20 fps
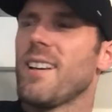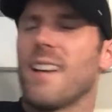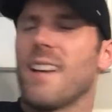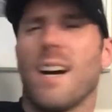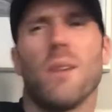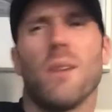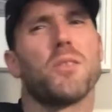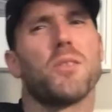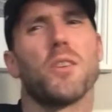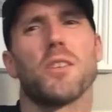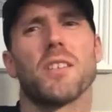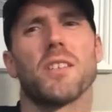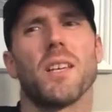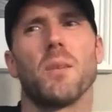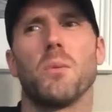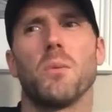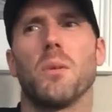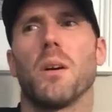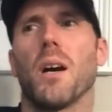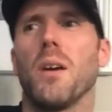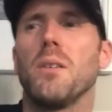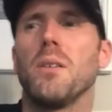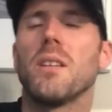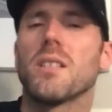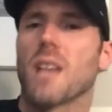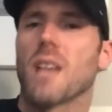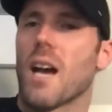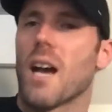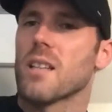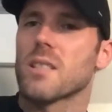I was just like, well, how does
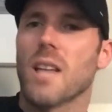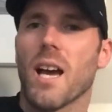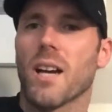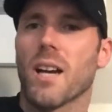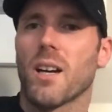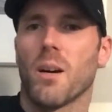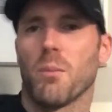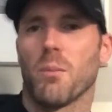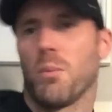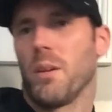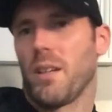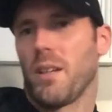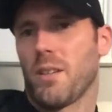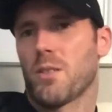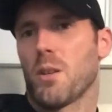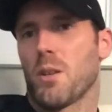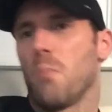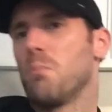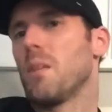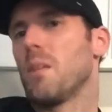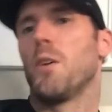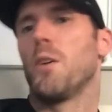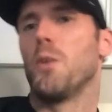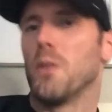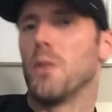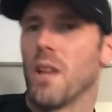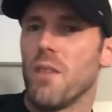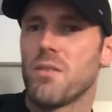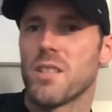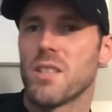that stack up? Like, somebody who
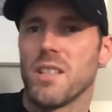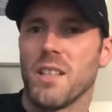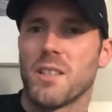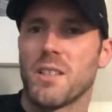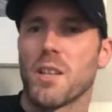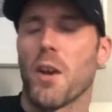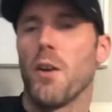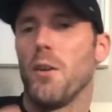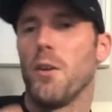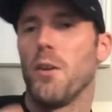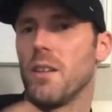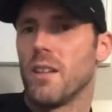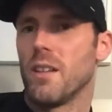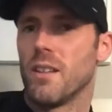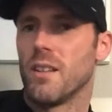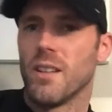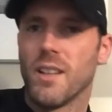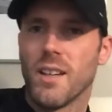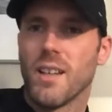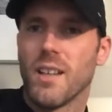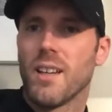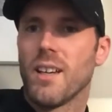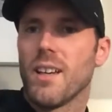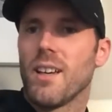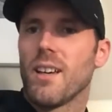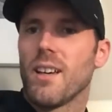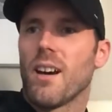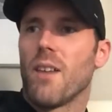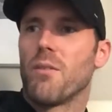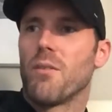lives in the town, and
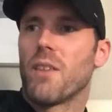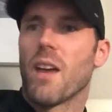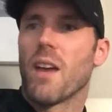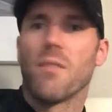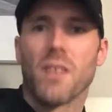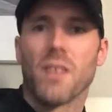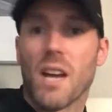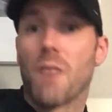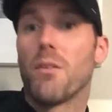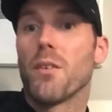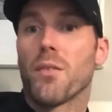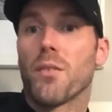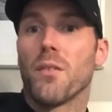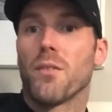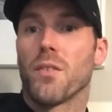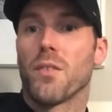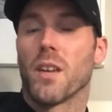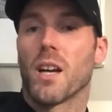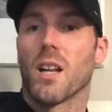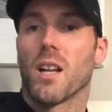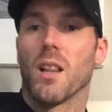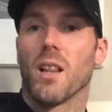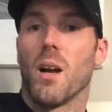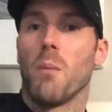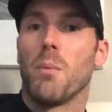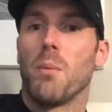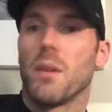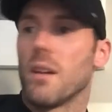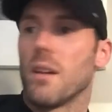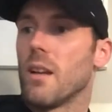I've given everything for the
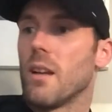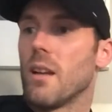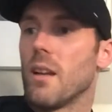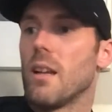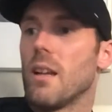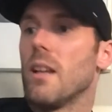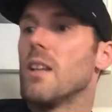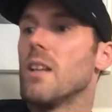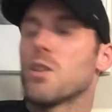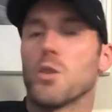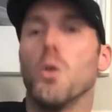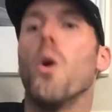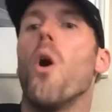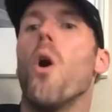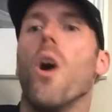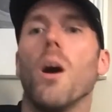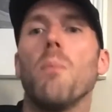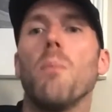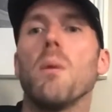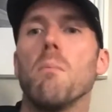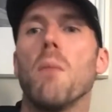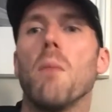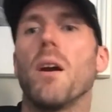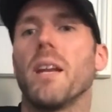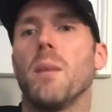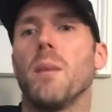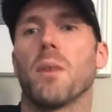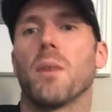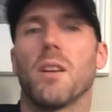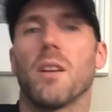club, and it's not all about
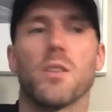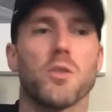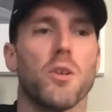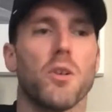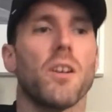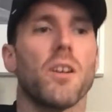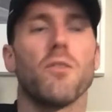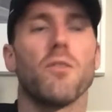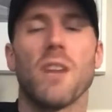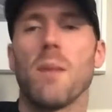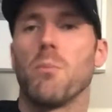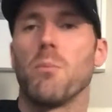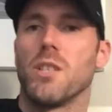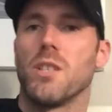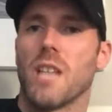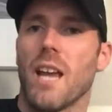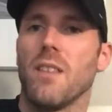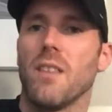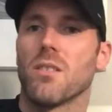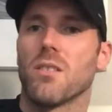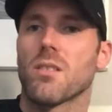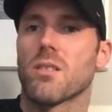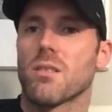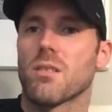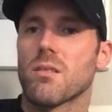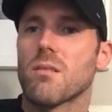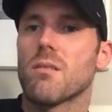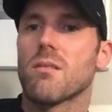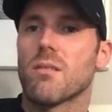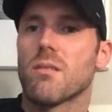money, but it sort of
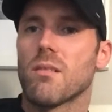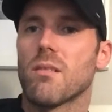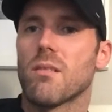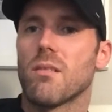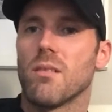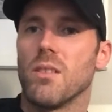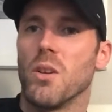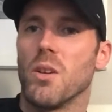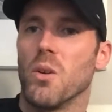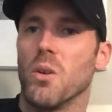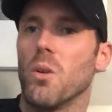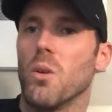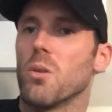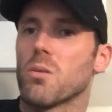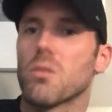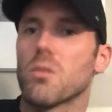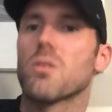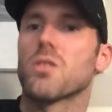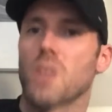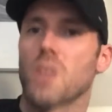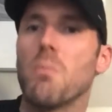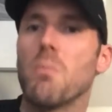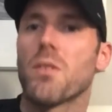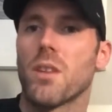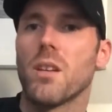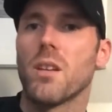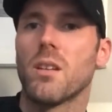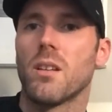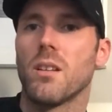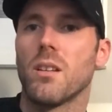represents,
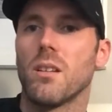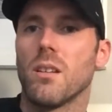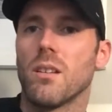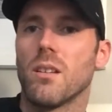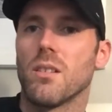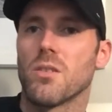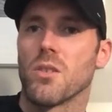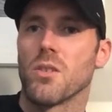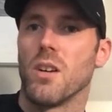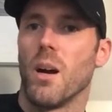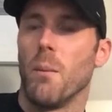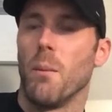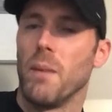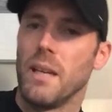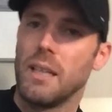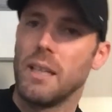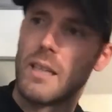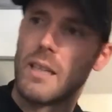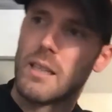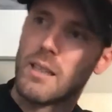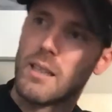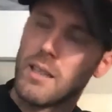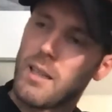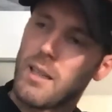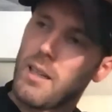something. Do you know what I mean?